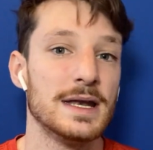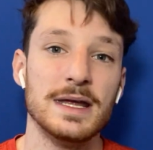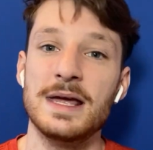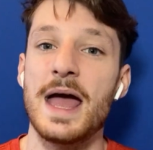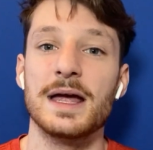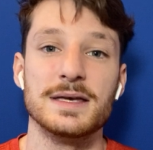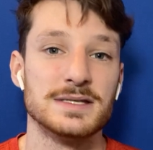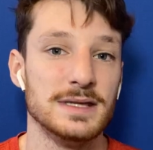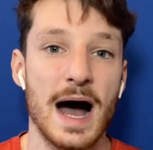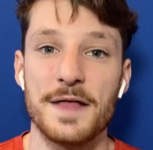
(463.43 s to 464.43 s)
Niang
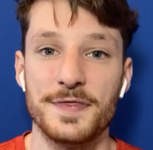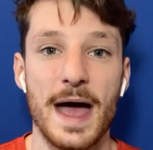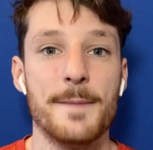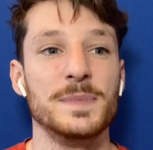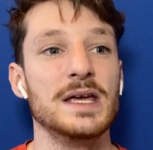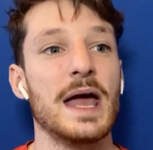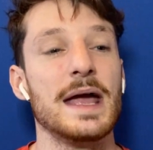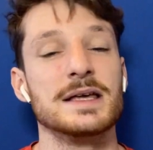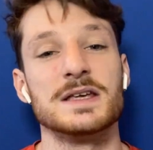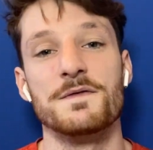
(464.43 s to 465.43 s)
is not that.
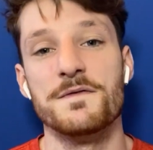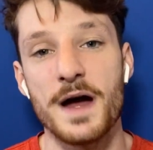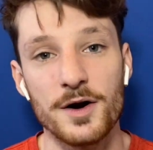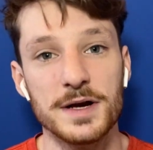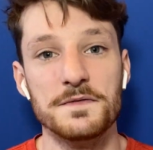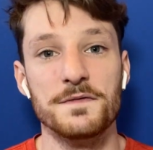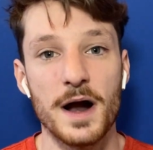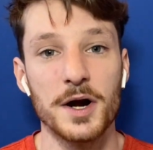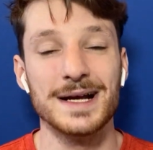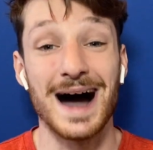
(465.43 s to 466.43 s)
Niang is a very,
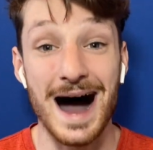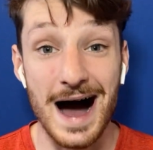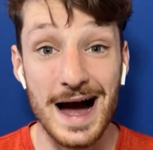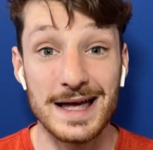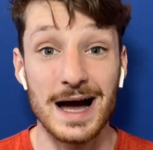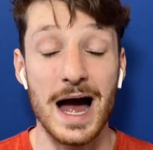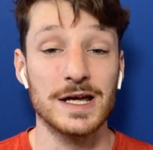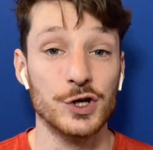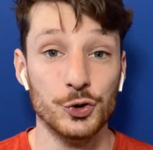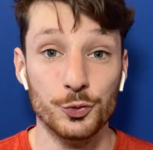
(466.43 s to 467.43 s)
very high
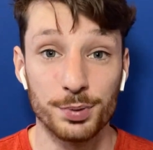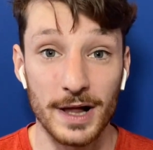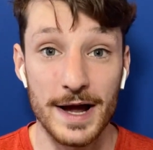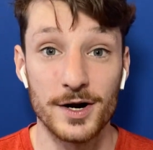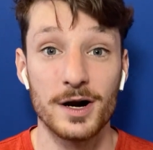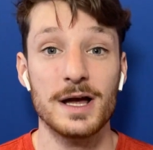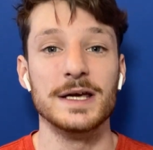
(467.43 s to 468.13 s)
IQ player.